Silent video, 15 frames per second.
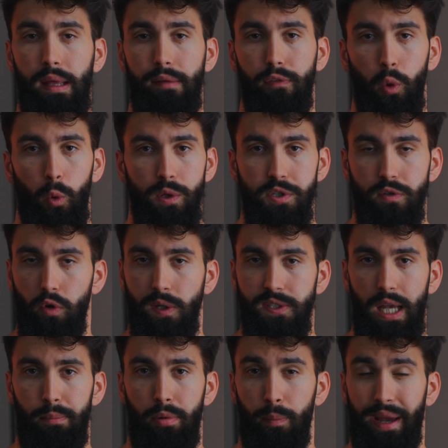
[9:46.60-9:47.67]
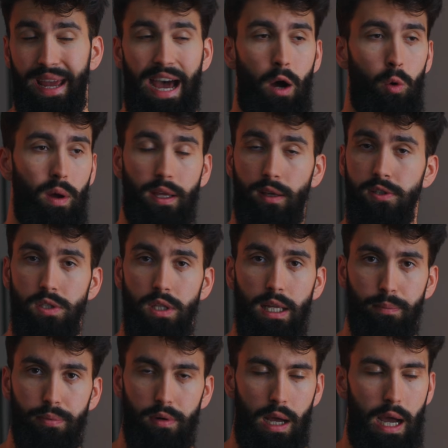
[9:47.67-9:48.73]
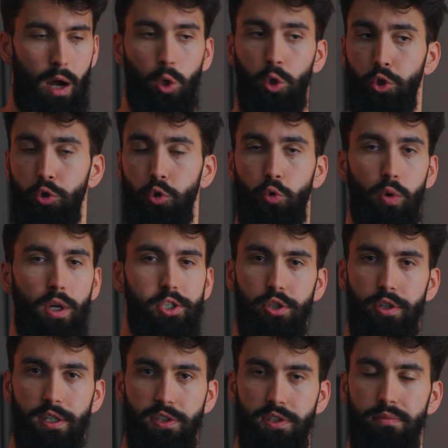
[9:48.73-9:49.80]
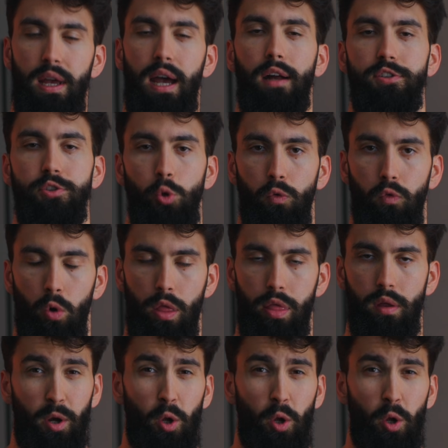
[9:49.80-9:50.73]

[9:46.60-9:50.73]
be influenced, for example, by how well you sleep, how good your nutrition is, and so forth.